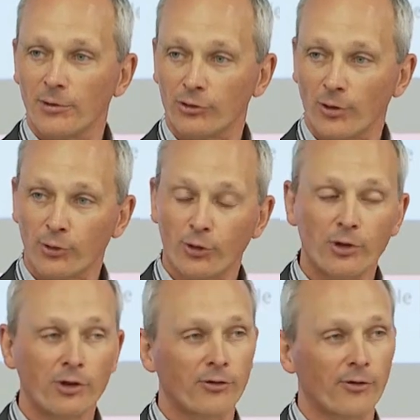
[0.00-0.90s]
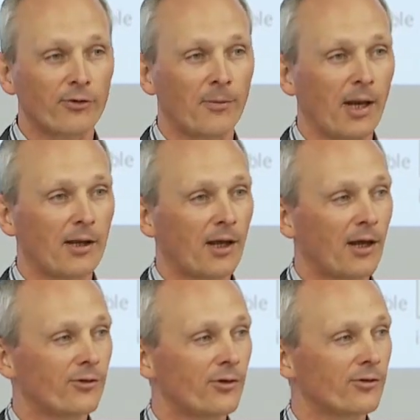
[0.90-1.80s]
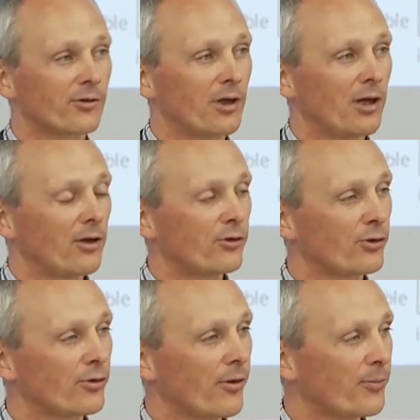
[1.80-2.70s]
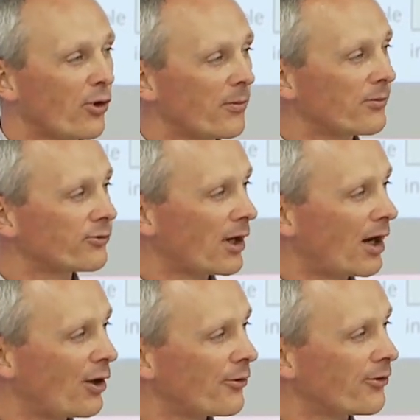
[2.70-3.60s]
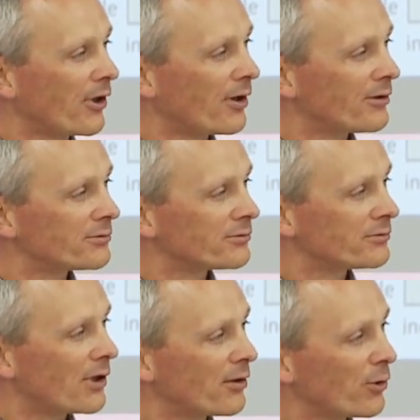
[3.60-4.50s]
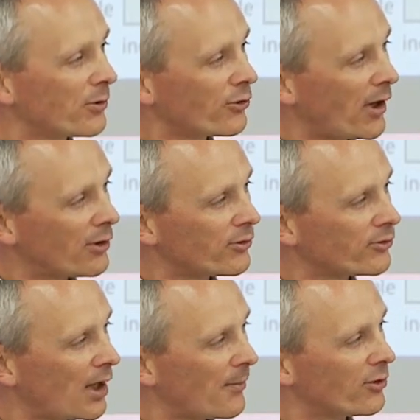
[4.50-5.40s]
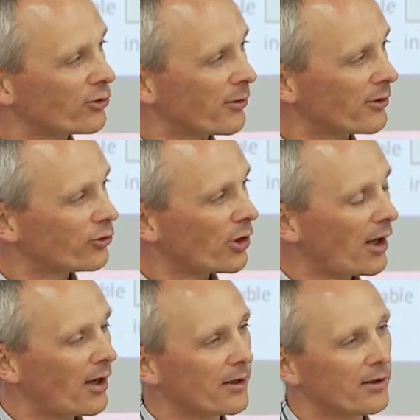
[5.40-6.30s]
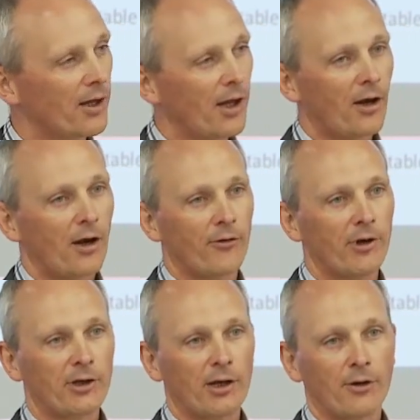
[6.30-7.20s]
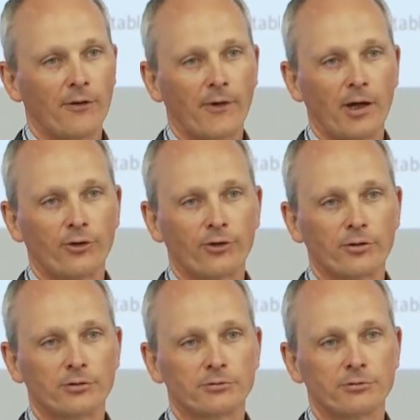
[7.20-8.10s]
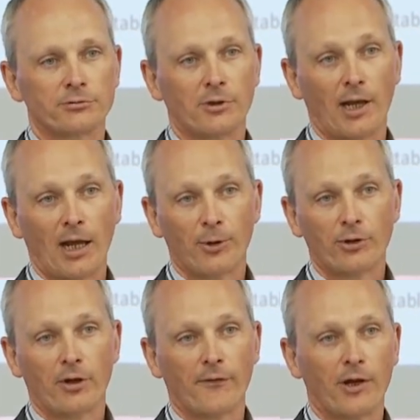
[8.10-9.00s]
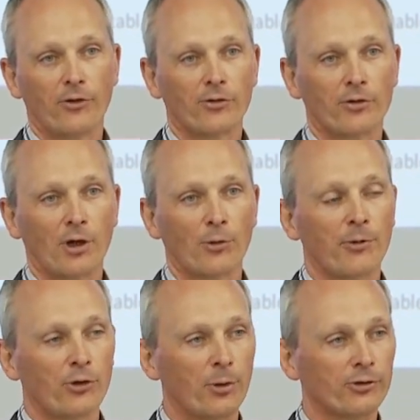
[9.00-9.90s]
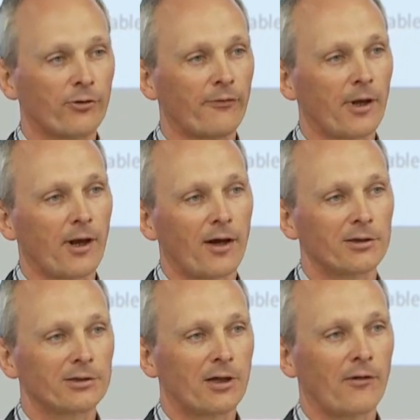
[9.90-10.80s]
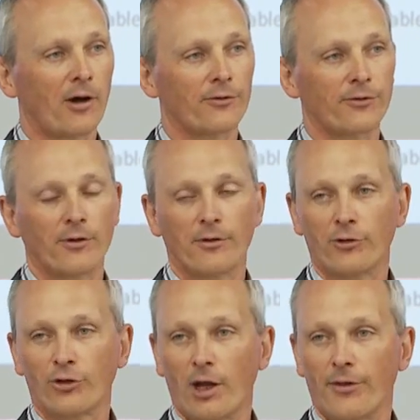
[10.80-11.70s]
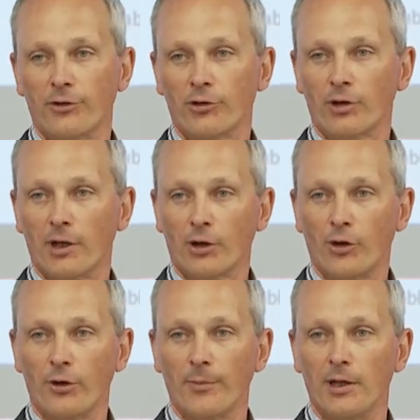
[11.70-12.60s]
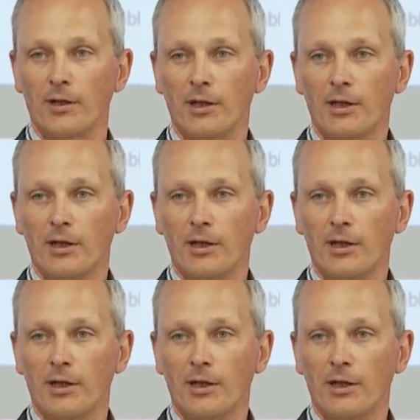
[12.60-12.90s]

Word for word: which is opportunity driven in many cases, to the problems that are out there. And what we try to establish with the chair in retail innovation, in airport innovation, and what we do with Rowena around the, the chair in the digital economy